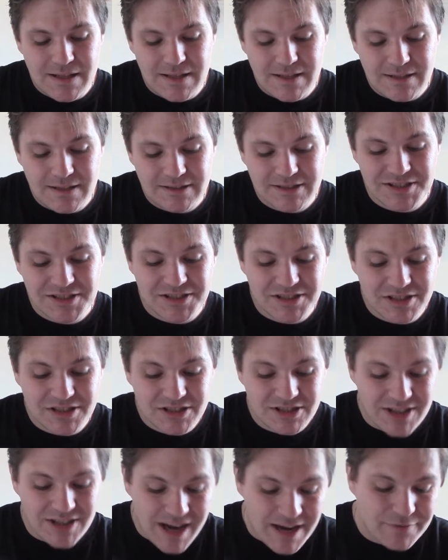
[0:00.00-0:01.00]

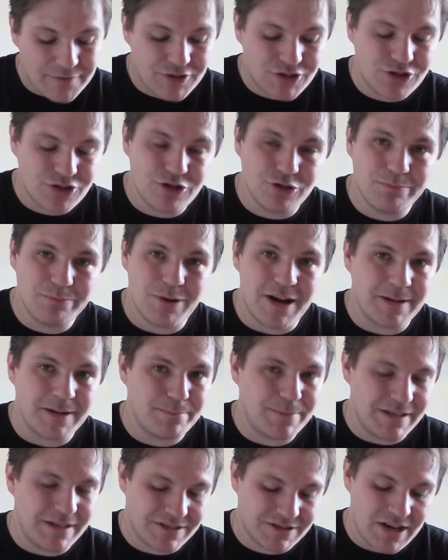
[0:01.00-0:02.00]
Cypher's good, but I'd
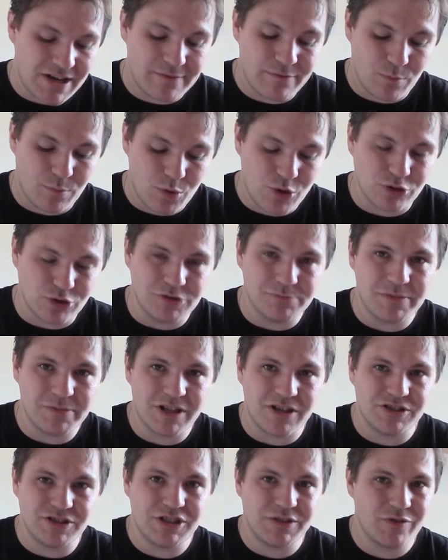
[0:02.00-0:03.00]
pick Cypher Warden
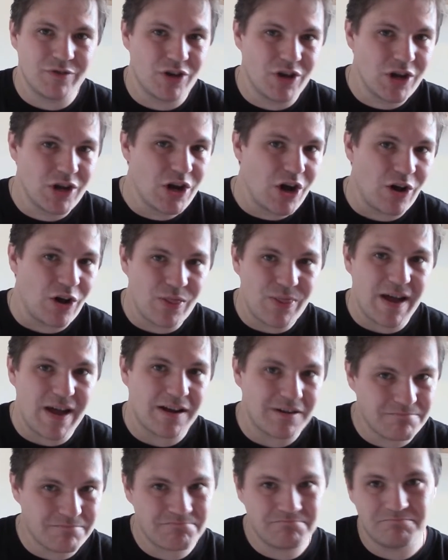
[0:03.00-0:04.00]
because you've got
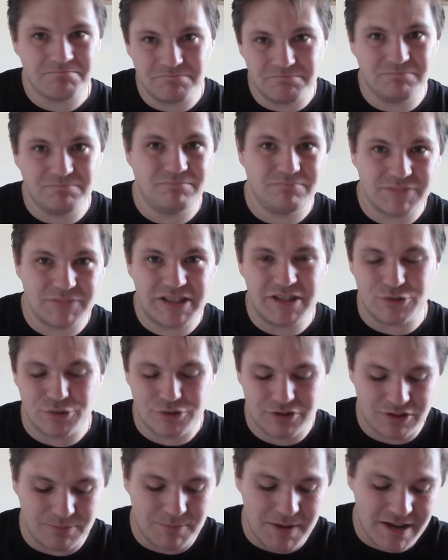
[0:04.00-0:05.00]
that
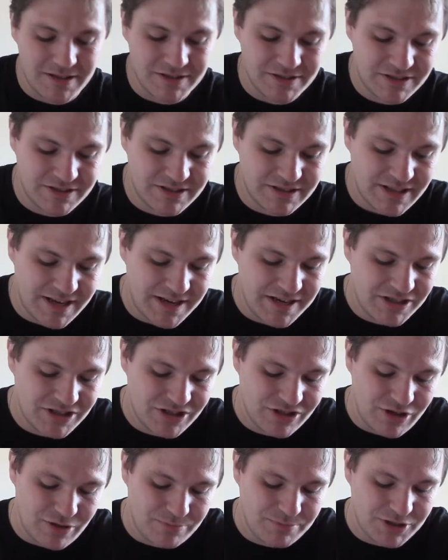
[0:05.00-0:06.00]

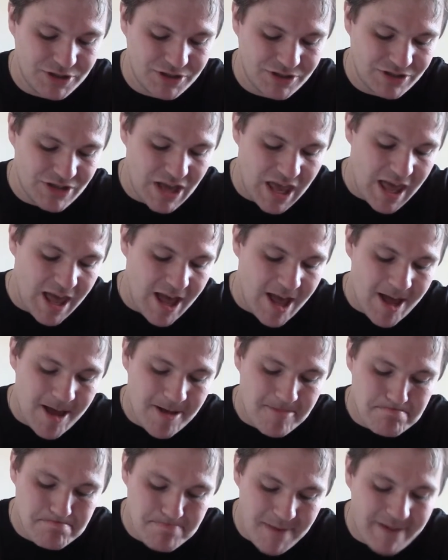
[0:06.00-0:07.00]
customization options.
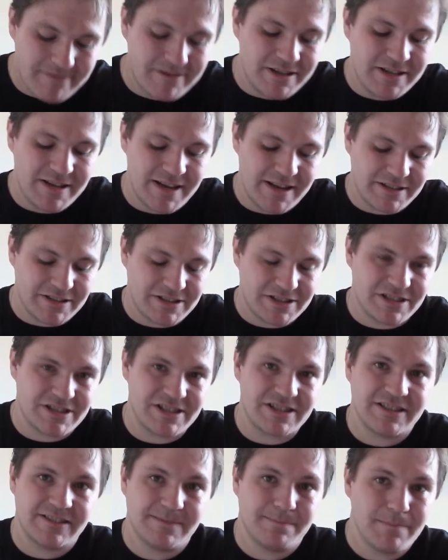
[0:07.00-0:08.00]

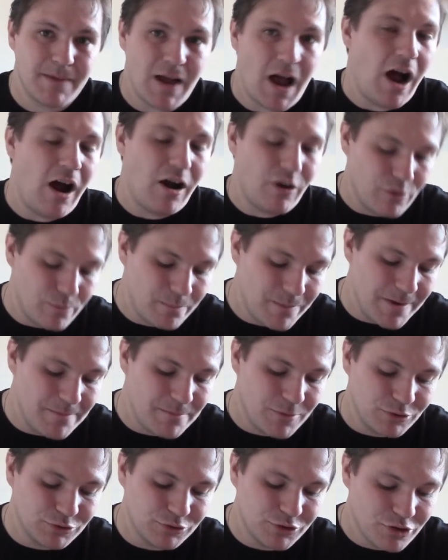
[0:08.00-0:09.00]
Marionettes are a bit
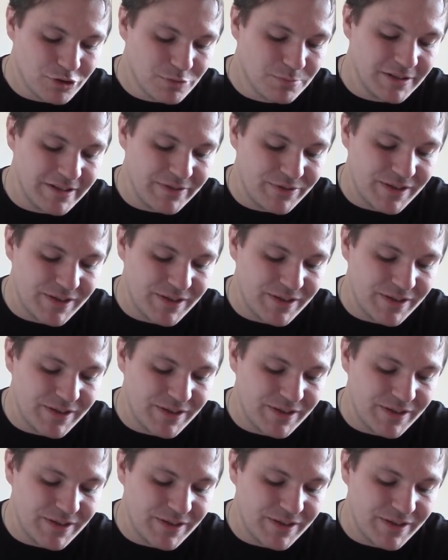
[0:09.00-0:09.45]
more durable in the